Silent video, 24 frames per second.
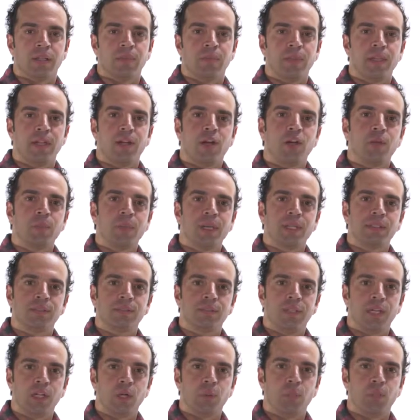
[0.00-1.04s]
The
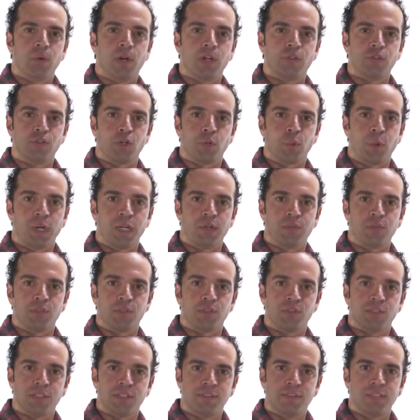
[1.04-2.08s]
RMX tire pressure are rated for
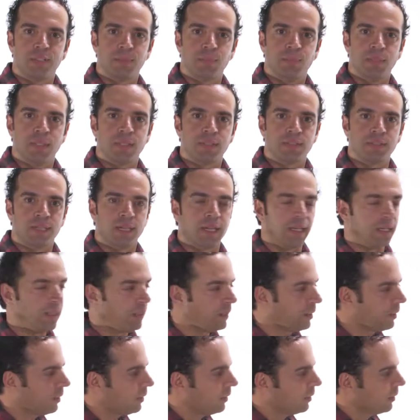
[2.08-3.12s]
60 psi.
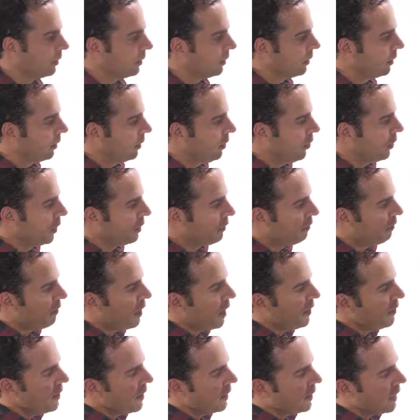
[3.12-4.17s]
You can
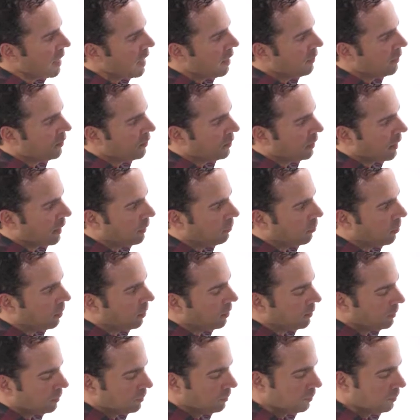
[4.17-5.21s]
find that on the sidewall.